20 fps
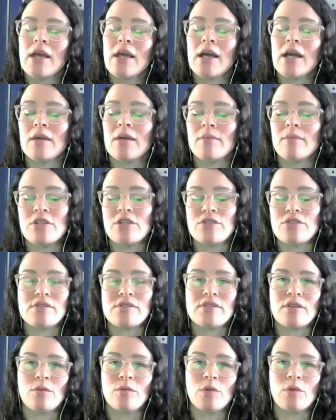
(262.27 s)
and just
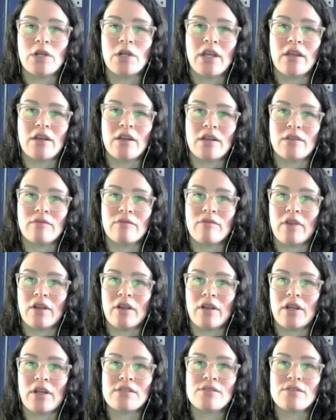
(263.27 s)
still working on
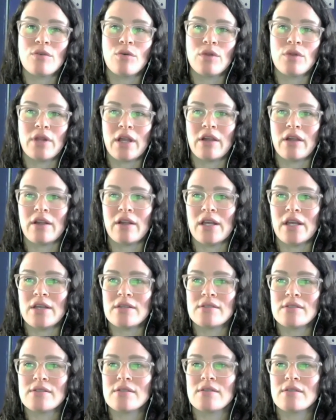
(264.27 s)
various goal
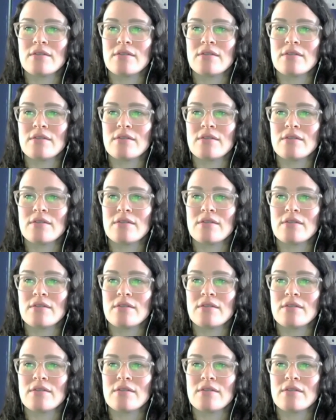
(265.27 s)
areas.